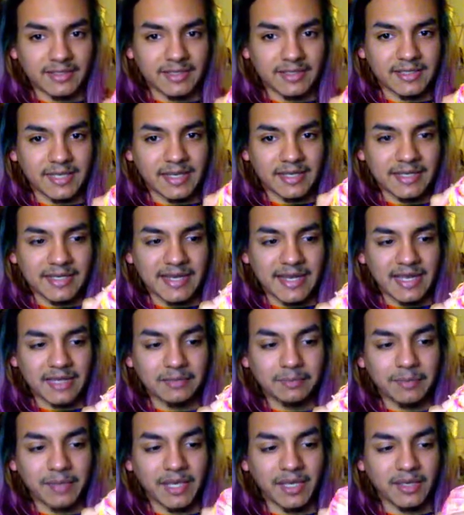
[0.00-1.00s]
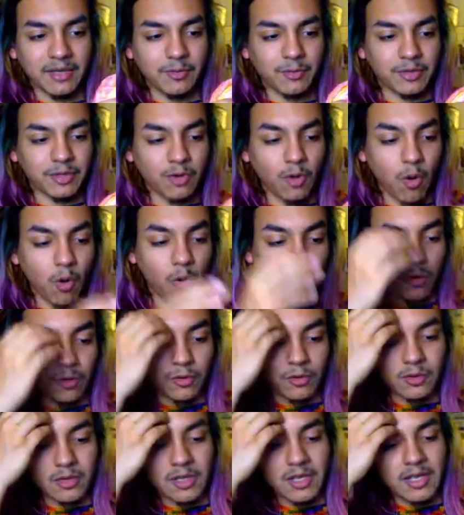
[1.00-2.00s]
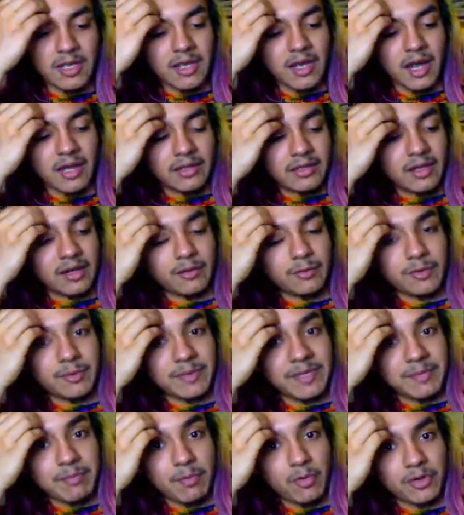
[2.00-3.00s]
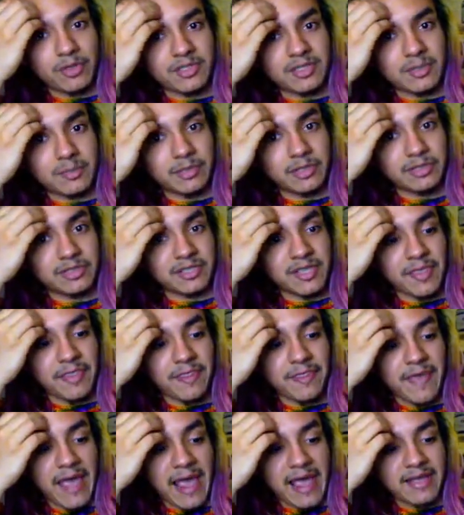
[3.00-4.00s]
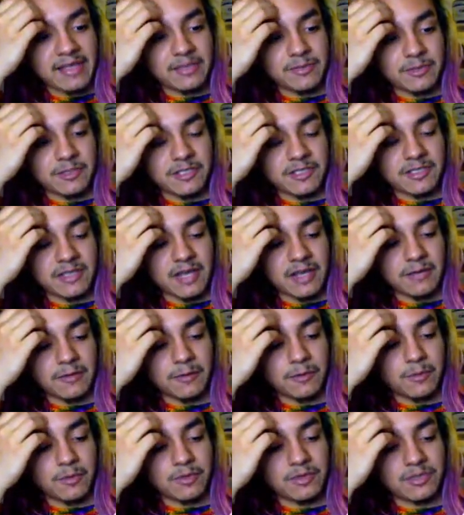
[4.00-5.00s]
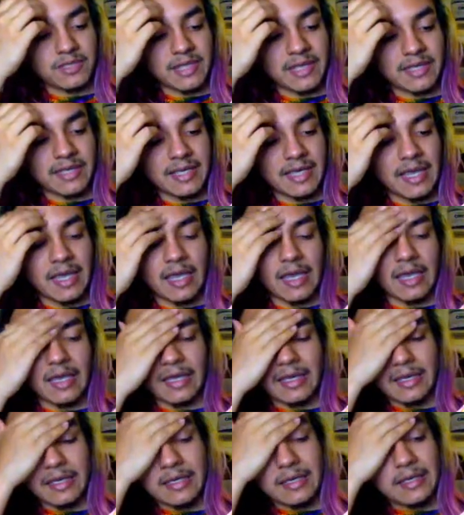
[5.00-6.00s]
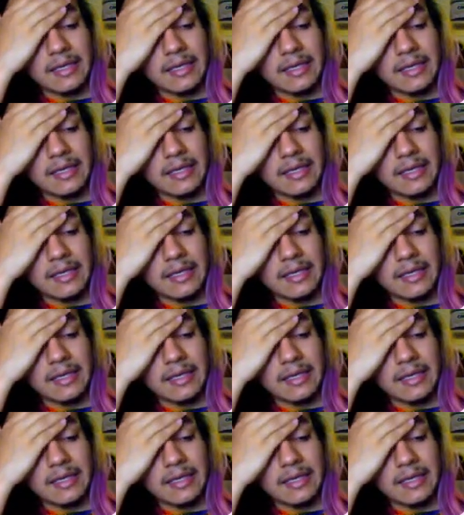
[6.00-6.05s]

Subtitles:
It's like neon pink with coral. I thought it would be more similar to that, which is almost like a